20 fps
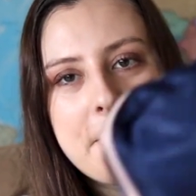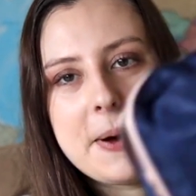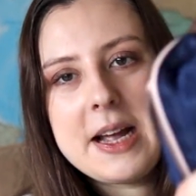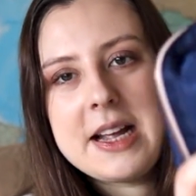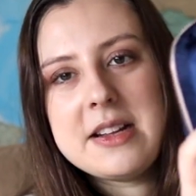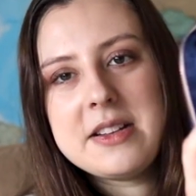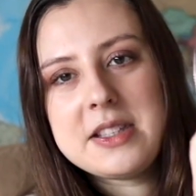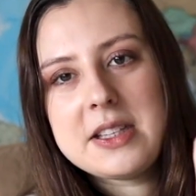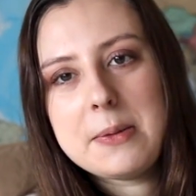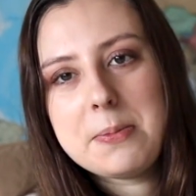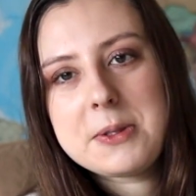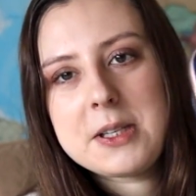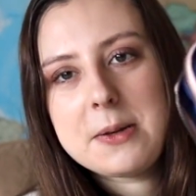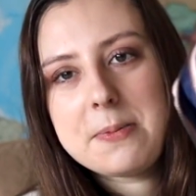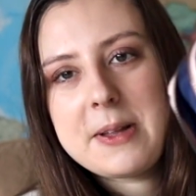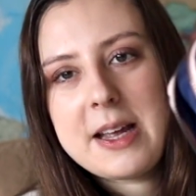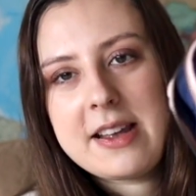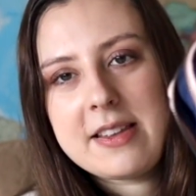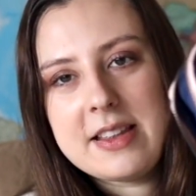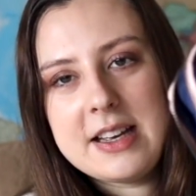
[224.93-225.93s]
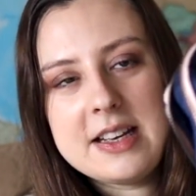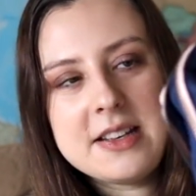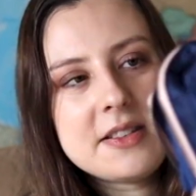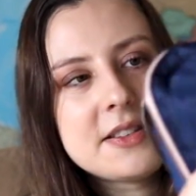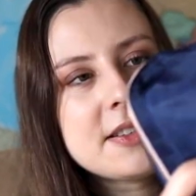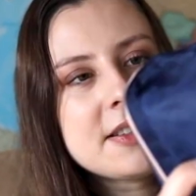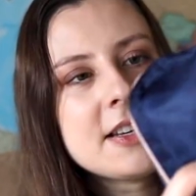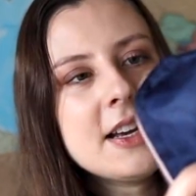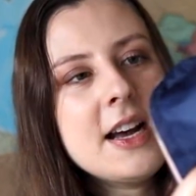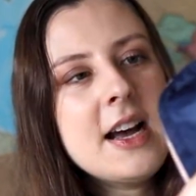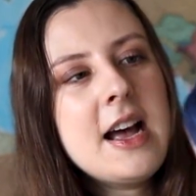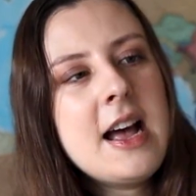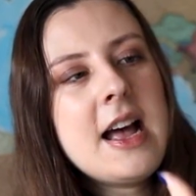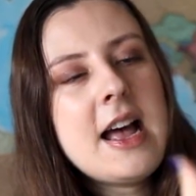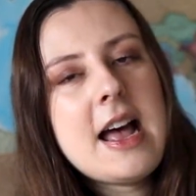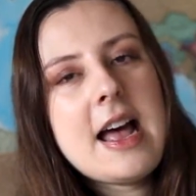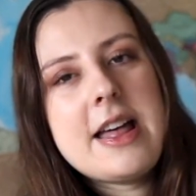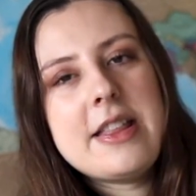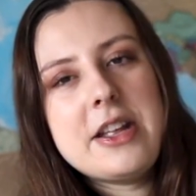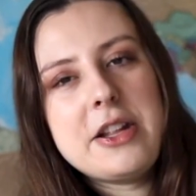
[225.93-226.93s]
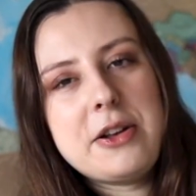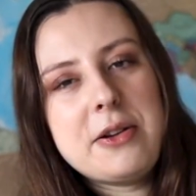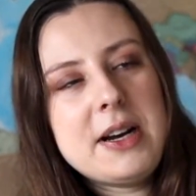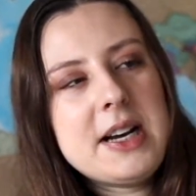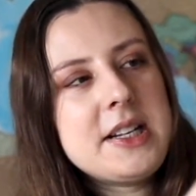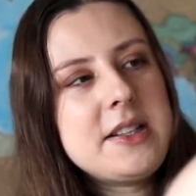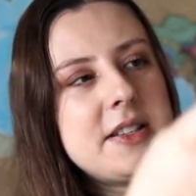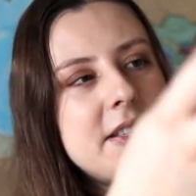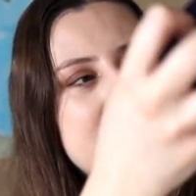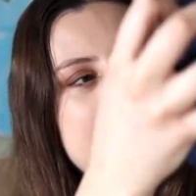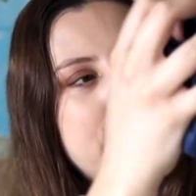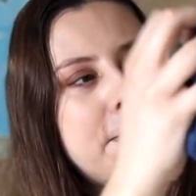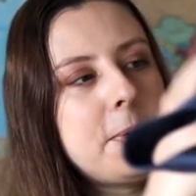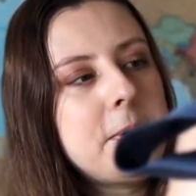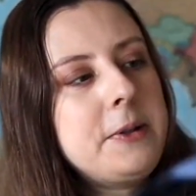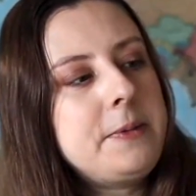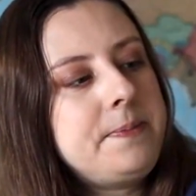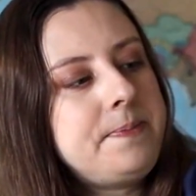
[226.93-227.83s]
But it zips up like this, and then you unzip,